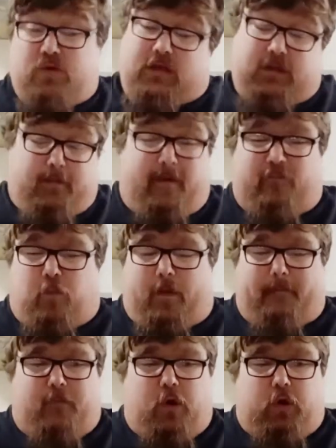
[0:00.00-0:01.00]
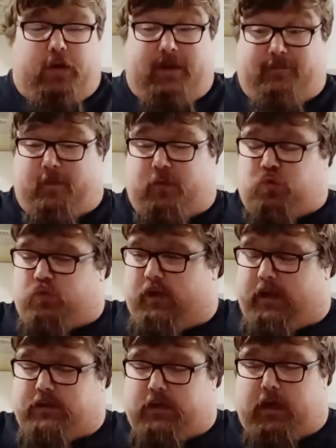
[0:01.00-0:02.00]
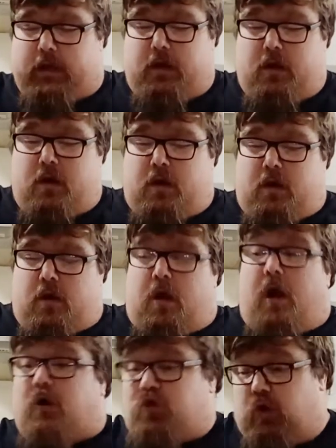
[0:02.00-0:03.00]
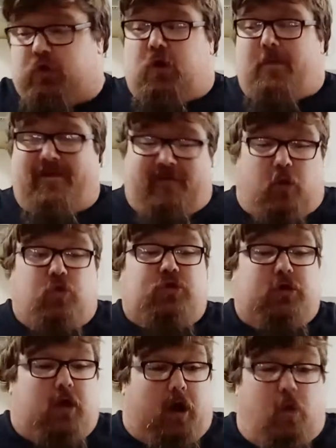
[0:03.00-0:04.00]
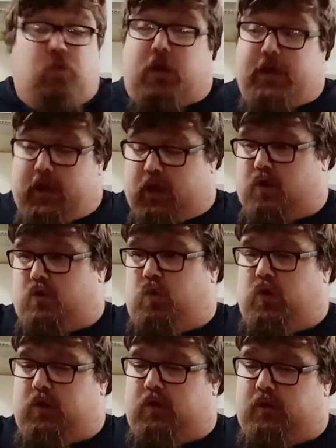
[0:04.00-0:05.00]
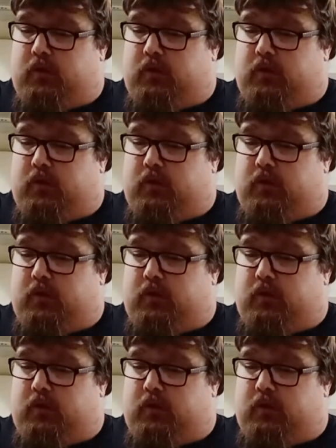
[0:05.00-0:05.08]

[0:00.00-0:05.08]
Actually, apart from one book, it's pretty much all DC. I've tried to do a bit of old and new